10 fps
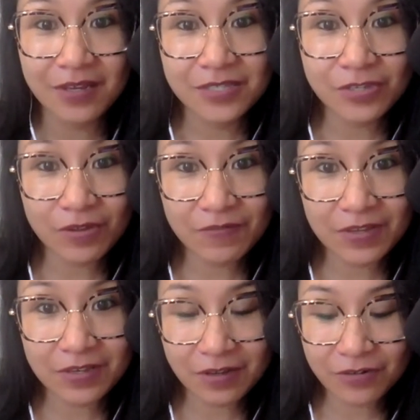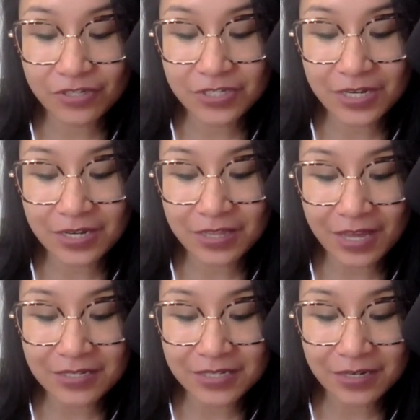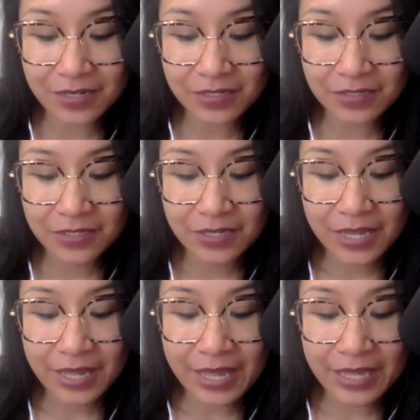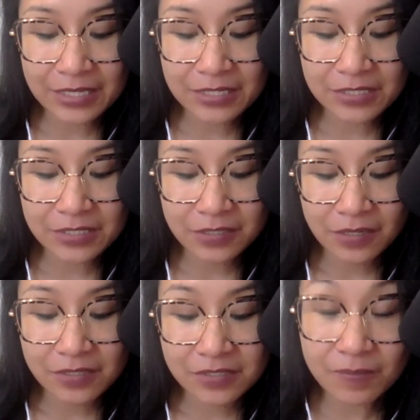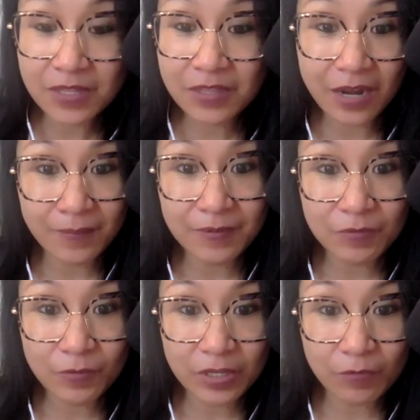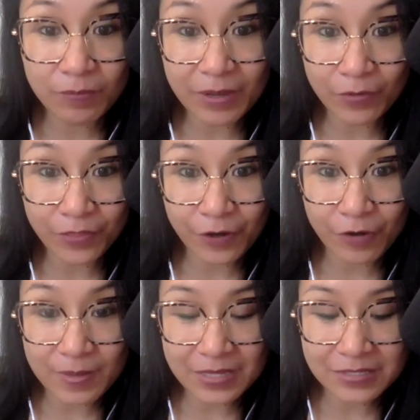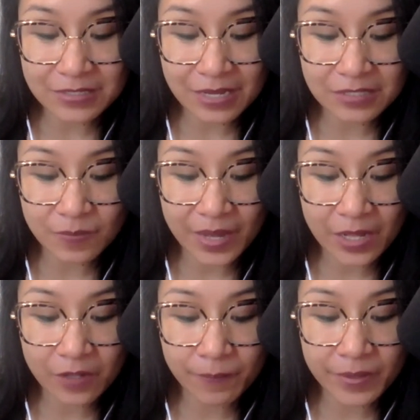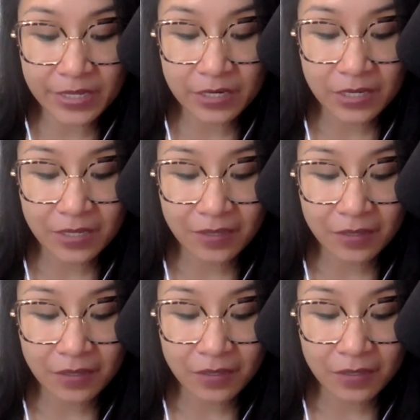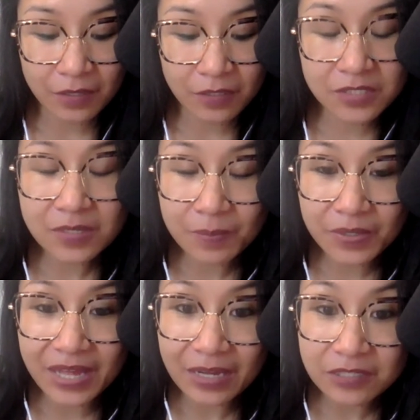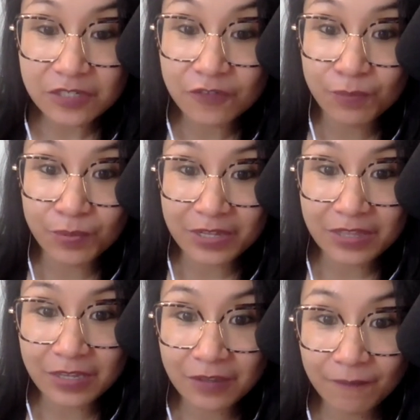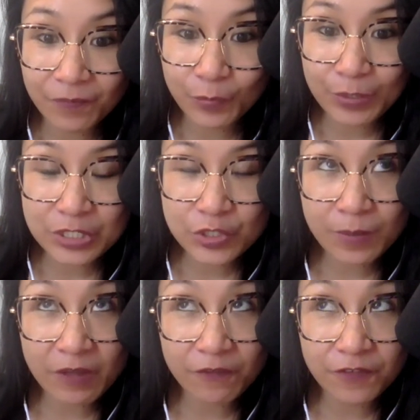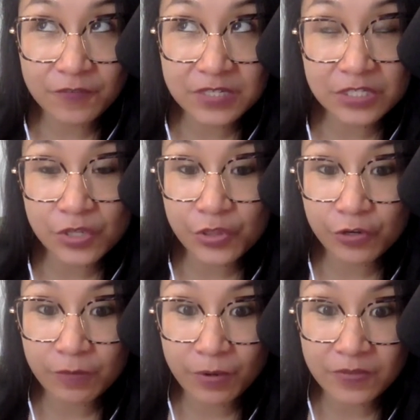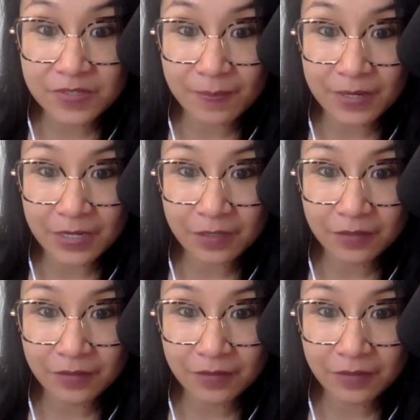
So even understanding that data and something that I'm even working with my own therapist as well, but the simple act of breathing. We do about 15 to 30 breaths a minute.